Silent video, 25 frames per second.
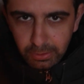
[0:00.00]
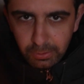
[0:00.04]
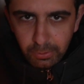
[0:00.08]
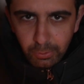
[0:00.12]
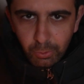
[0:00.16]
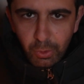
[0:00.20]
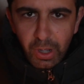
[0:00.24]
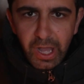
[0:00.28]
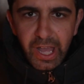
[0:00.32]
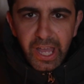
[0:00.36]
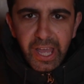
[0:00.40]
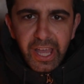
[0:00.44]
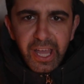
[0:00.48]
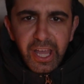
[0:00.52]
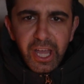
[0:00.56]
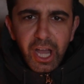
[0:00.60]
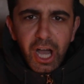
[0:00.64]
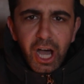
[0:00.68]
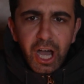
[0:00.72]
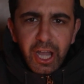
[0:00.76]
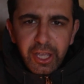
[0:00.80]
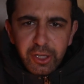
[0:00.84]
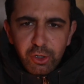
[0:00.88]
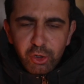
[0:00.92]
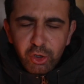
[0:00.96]
Where
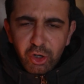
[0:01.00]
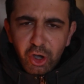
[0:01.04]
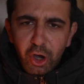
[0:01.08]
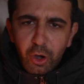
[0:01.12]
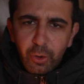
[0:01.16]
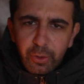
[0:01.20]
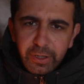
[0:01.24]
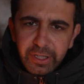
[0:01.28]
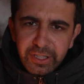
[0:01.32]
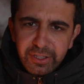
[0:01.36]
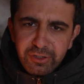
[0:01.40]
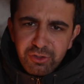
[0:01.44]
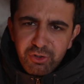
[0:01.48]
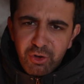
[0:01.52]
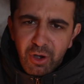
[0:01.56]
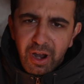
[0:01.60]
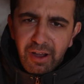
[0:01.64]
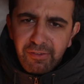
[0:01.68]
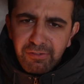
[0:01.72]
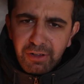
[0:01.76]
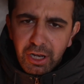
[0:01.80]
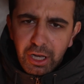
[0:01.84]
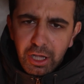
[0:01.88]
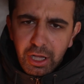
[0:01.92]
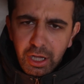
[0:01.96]
are you going,
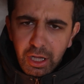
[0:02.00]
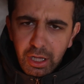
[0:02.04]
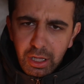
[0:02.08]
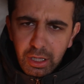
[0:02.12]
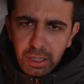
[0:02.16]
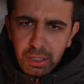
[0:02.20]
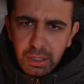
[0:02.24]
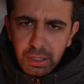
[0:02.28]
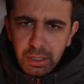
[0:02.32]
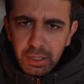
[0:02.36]
traveler?